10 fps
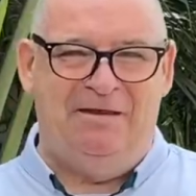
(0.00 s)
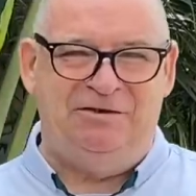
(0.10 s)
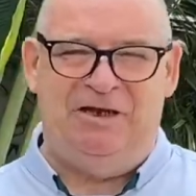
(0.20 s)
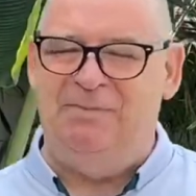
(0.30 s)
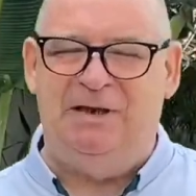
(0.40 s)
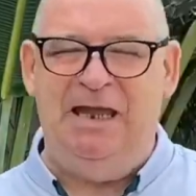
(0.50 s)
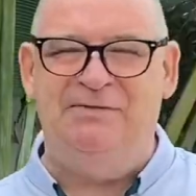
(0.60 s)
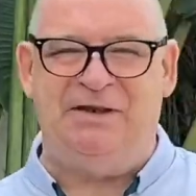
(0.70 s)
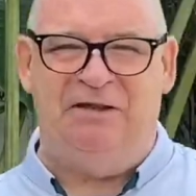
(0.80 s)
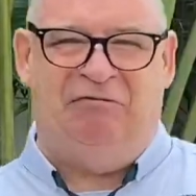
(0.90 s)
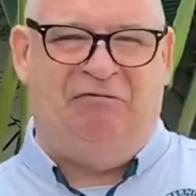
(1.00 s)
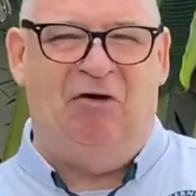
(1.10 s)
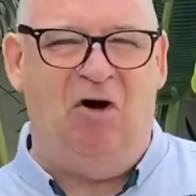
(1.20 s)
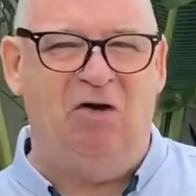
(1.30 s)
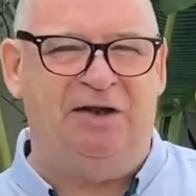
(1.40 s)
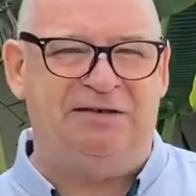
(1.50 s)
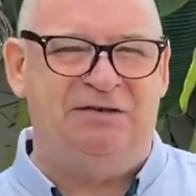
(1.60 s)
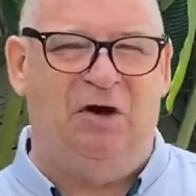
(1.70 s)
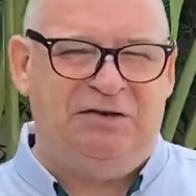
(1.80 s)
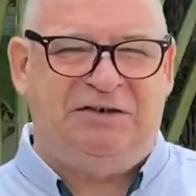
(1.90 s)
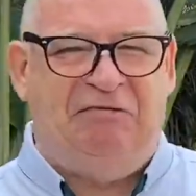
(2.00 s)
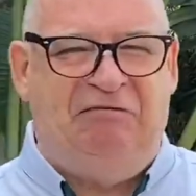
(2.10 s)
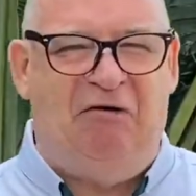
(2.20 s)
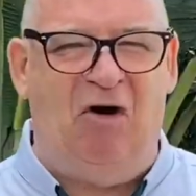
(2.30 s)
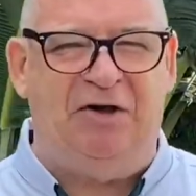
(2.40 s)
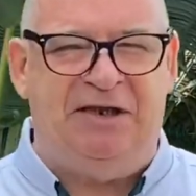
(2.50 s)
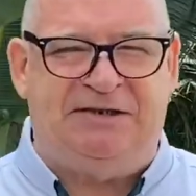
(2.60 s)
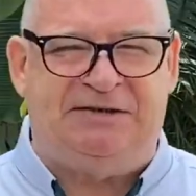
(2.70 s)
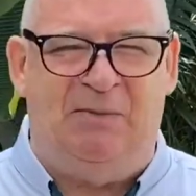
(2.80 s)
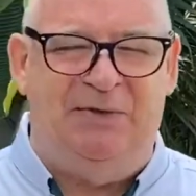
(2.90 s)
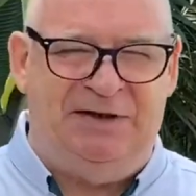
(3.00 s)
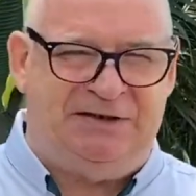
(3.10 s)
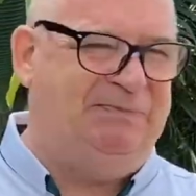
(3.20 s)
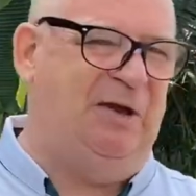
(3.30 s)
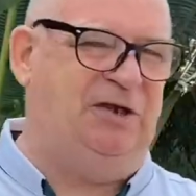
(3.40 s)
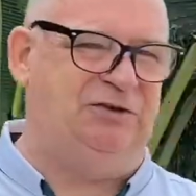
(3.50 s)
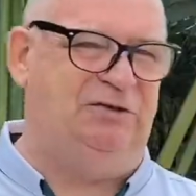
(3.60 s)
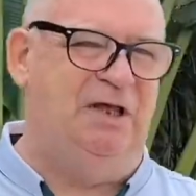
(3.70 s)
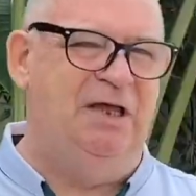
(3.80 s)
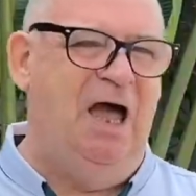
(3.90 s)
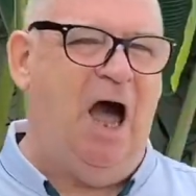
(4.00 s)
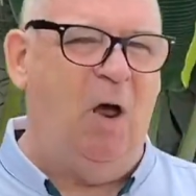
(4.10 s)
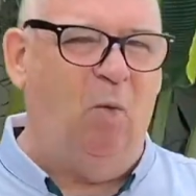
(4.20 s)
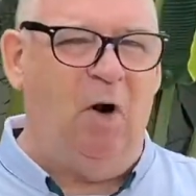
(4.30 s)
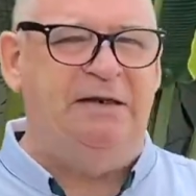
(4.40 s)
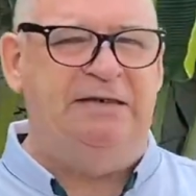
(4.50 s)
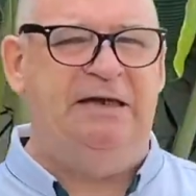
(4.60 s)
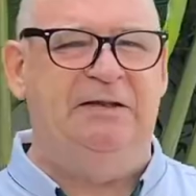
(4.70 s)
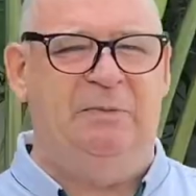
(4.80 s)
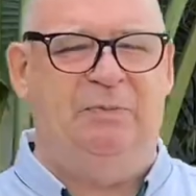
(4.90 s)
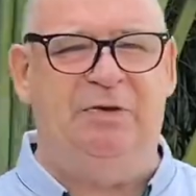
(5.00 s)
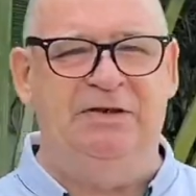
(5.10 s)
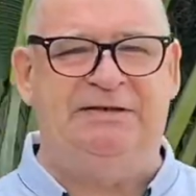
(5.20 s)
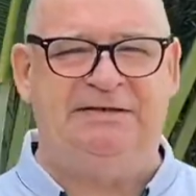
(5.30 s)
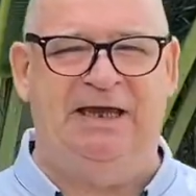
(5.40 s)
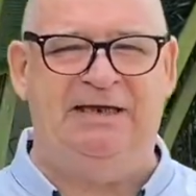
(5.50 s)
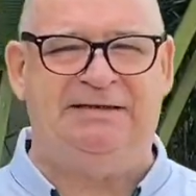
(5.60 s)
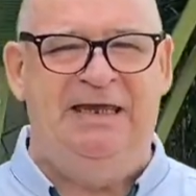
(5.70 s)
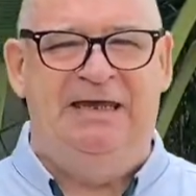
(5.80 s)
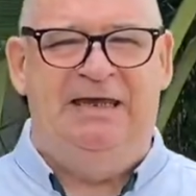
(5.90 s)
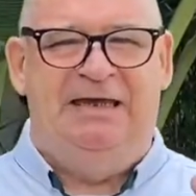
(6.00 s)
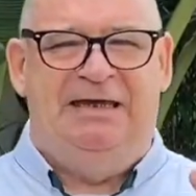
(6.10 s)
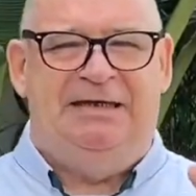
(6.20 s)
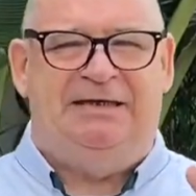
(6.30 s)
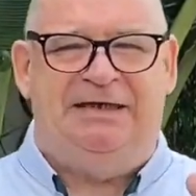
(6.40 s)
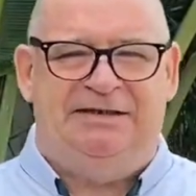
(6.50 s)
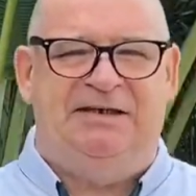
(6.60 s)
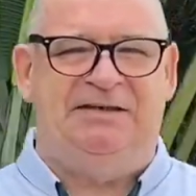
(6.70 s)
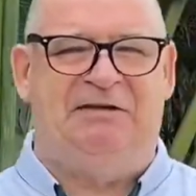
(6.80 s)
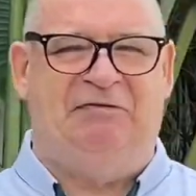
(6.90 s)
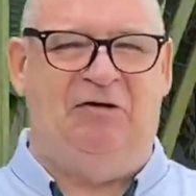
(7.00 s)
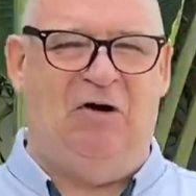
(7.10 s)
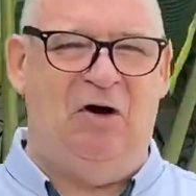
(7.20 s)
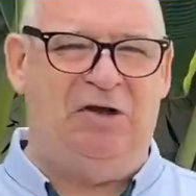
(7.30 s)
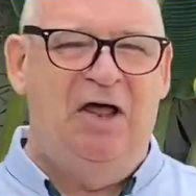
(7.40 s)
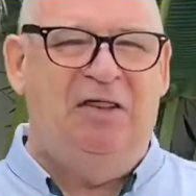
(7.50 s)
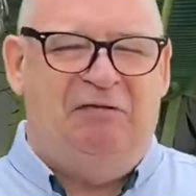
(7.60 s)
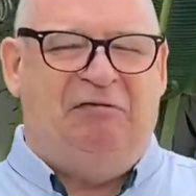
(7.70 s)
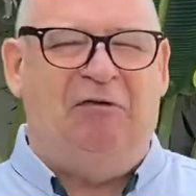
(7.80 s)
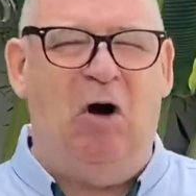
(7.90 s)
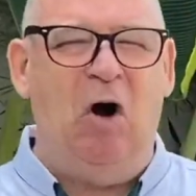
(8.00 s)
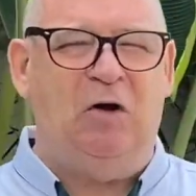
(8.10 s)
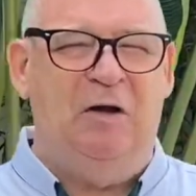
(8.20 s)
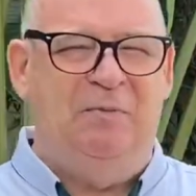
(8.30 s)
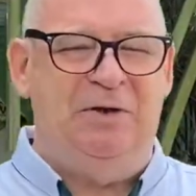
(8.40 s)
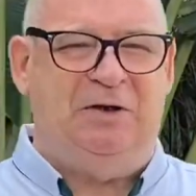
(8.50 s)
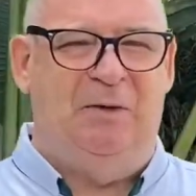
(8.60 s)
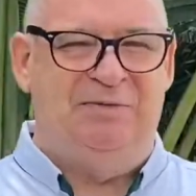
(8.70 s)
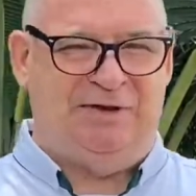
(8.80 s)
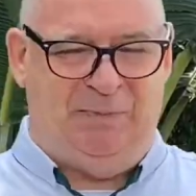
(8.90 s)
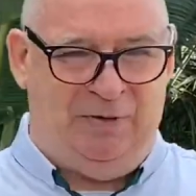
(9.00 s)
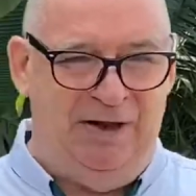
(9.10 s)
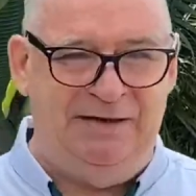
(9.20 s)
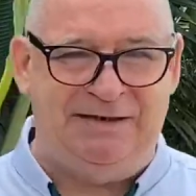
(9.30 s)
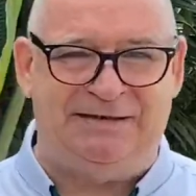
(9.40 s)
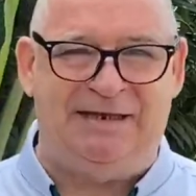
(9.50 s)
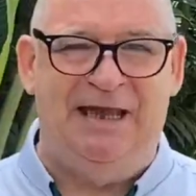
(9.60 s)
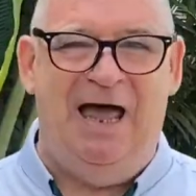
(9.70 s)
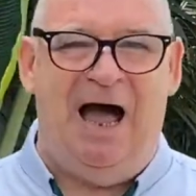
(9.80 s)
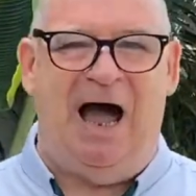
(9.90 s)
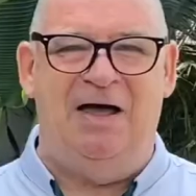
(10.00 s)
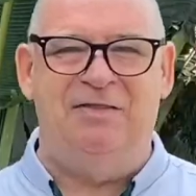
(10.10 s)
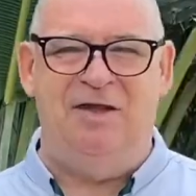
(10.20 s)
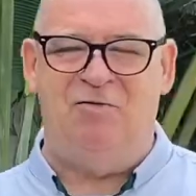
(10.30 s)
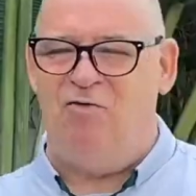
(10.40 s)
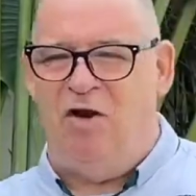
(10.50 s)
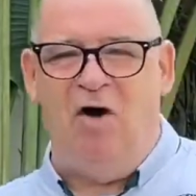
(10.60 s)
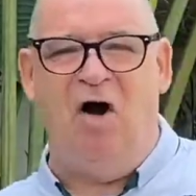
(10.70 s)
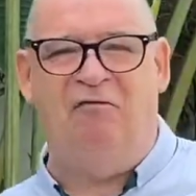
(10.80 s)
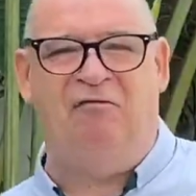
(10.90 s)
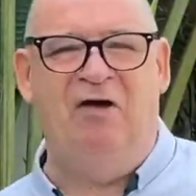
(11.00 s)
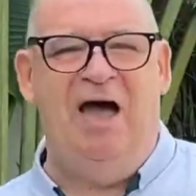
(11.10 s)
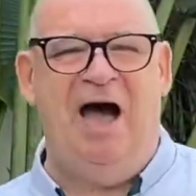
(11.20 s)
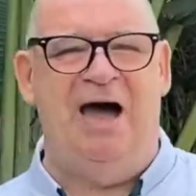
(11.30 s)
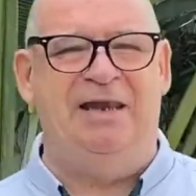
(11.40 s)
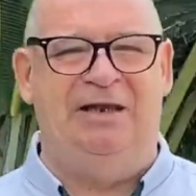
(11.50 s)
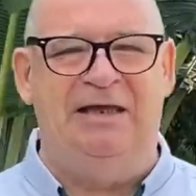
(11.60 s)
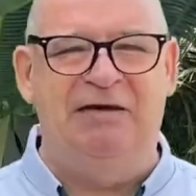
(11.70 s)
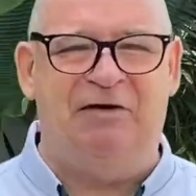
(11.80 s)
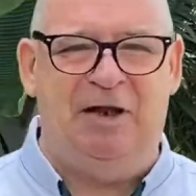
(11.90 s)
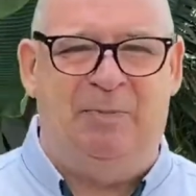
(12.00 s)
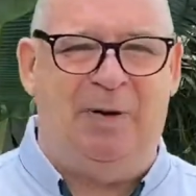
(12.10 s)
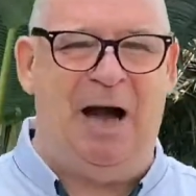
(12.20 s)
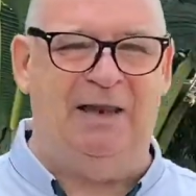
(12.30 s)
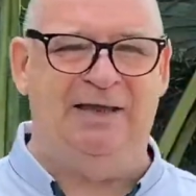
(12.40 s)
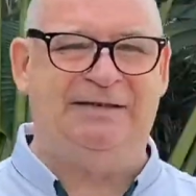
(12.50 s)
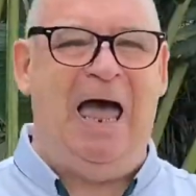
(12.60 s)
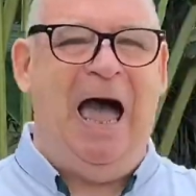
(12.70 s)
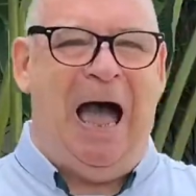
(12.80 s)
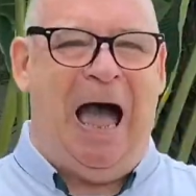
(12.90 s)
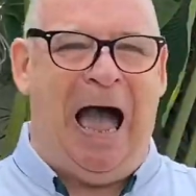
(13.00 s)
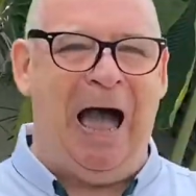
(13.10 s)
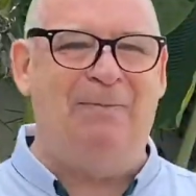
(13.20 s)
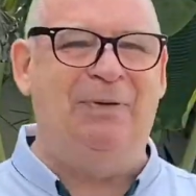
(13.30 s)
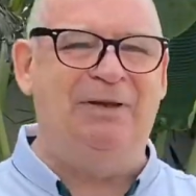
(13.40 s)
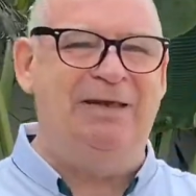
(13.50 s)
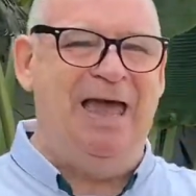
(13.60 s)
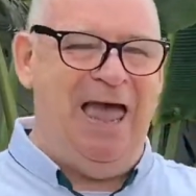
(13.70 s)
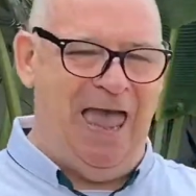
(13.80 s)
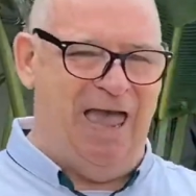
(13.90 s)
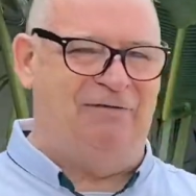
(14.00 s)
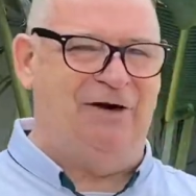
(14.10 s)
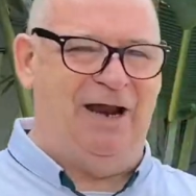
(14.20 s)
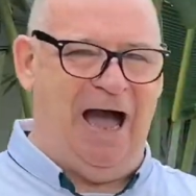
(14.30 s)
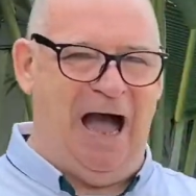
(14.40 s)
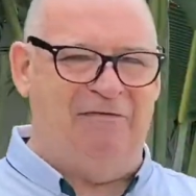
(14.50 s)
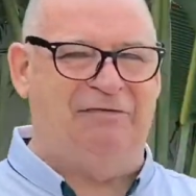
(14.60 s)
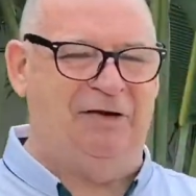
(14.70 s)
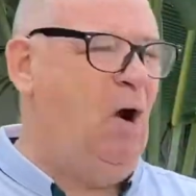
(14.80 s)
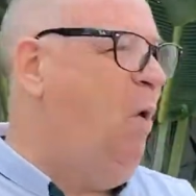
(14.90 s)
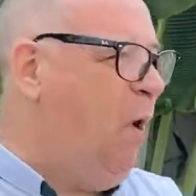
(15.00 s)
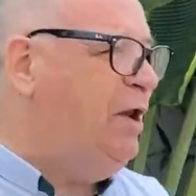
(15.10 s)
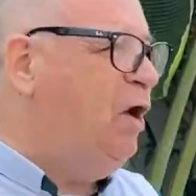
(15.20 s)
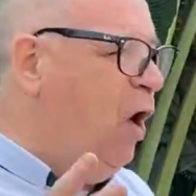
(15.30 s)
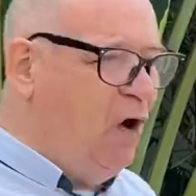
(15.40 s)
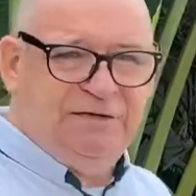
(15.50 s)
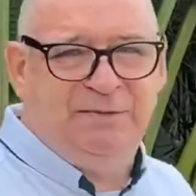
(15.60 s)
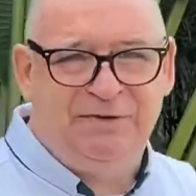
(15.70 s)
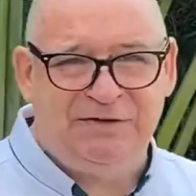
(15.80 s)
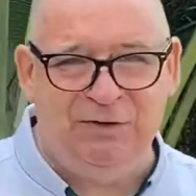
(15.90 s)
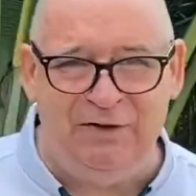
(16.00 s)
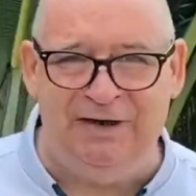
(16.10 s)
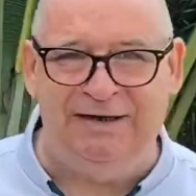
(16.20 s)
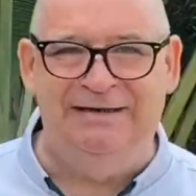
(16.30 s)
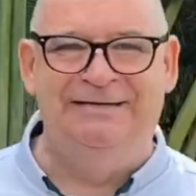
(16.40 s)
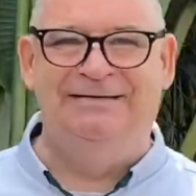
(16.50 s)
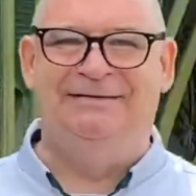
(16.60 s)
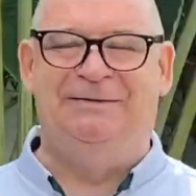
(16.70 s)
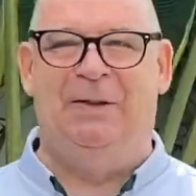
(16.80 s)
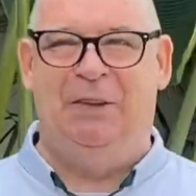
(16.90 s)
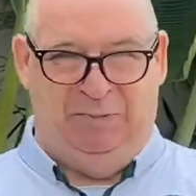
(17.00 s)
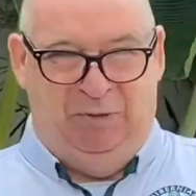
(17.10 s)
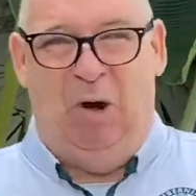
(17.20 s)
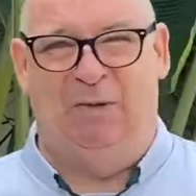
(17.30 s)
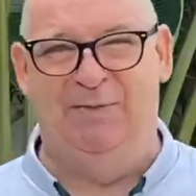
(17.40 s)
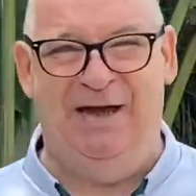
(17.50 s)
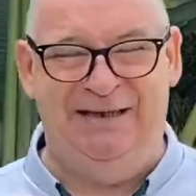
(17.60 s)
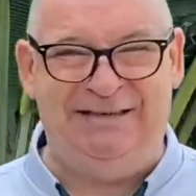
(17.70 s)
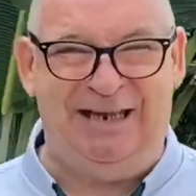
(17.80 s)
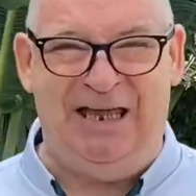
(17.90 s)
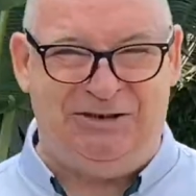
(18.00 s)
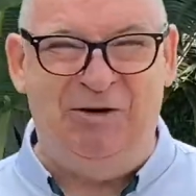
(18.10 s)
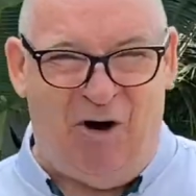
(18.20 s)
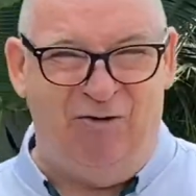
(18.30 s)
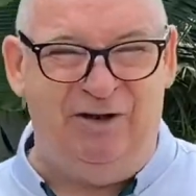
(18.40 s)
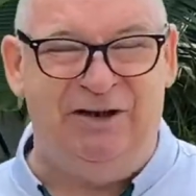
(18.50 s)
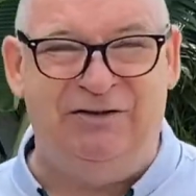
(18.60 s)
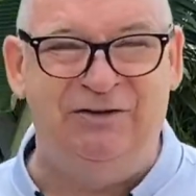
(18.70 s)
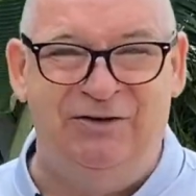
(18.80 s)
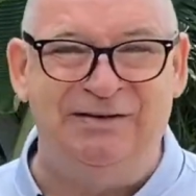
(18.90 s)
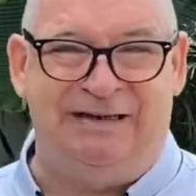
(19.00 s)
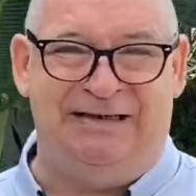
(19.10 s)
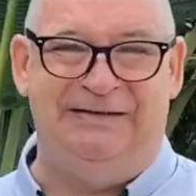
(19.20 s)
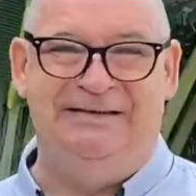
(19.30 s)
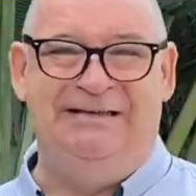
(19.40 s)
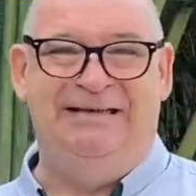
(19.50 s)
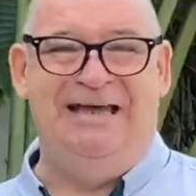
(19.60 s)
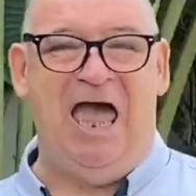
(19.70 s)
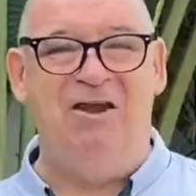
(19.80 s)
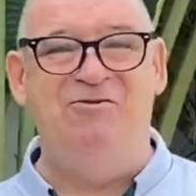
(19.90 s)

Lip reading: She believes that the frog is not just a frog, he's somebody special. And one day the princess kisses the frog becomes a prince, and they run off and live in a palace happily ever after. What an awesome story. The problem is, it's not really true, is it? In